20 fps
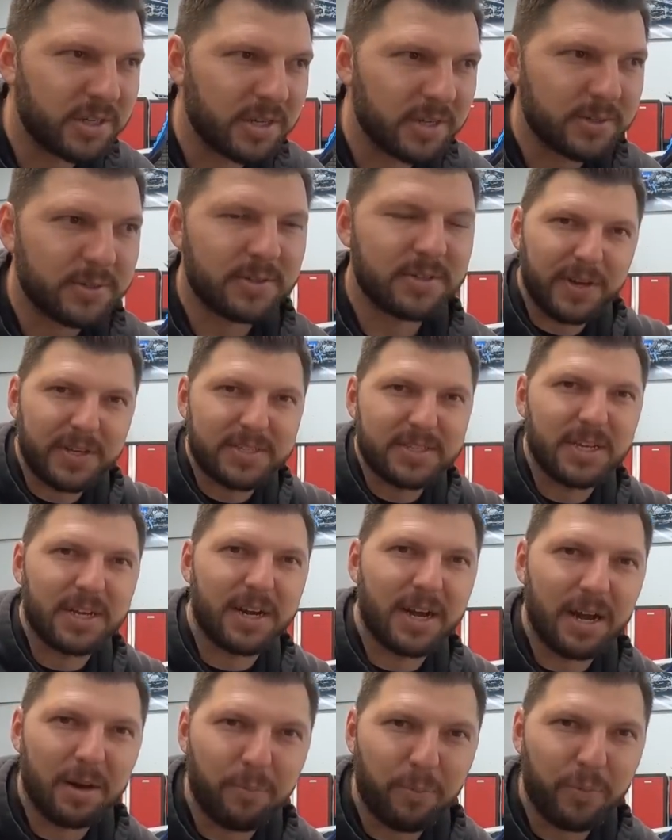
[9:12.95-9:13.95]
just fix
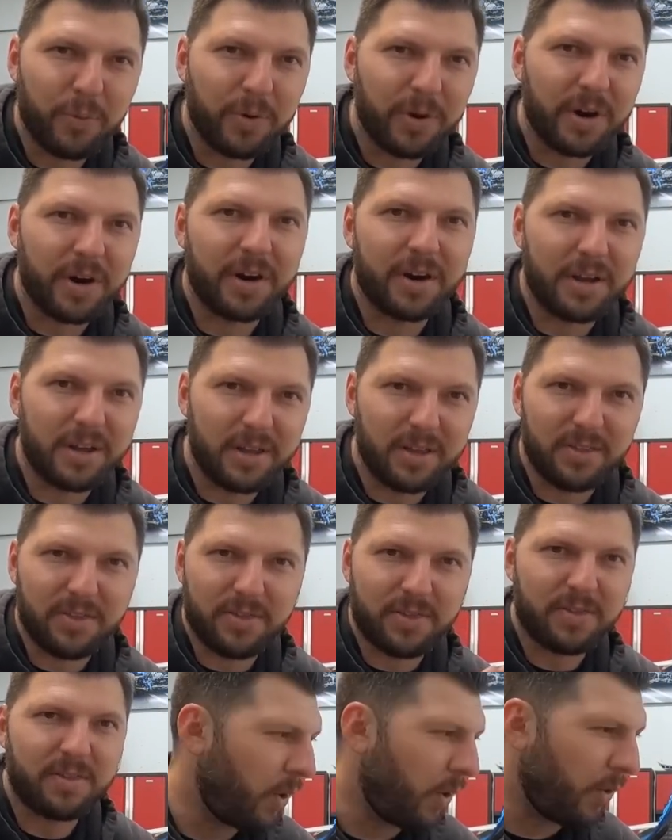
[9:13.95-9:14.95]
it up where
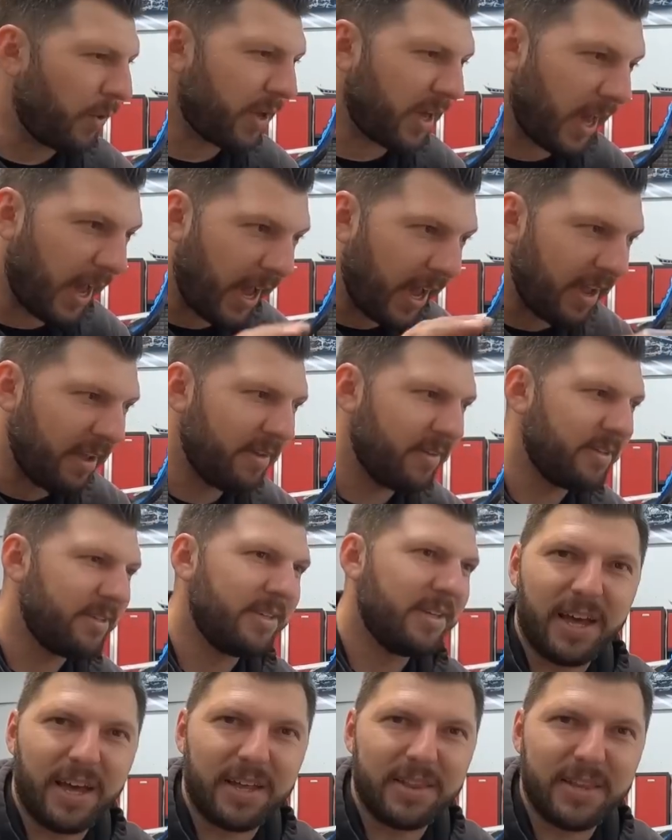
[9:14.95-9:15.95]
it's okay
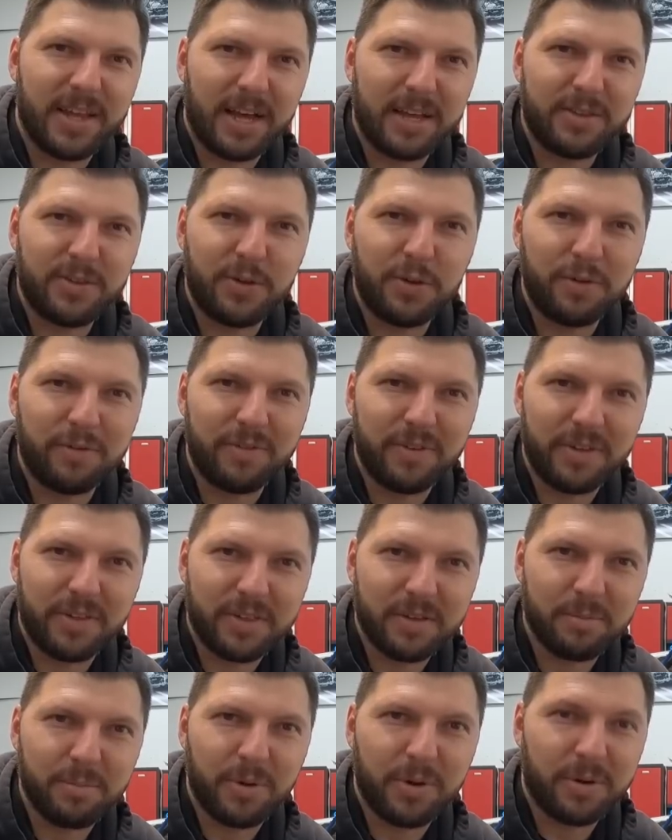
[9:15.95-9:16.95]
and not too
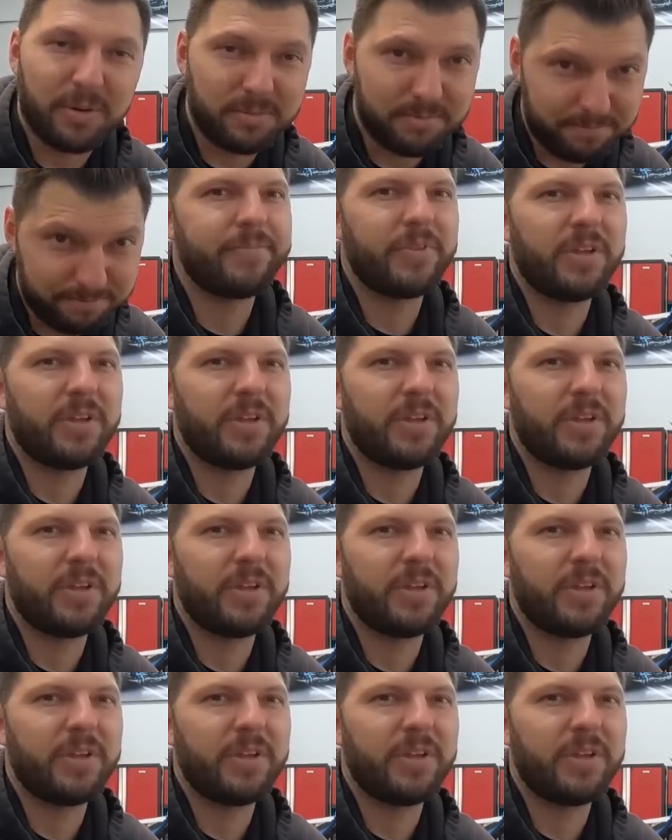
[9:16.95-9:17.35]
visible.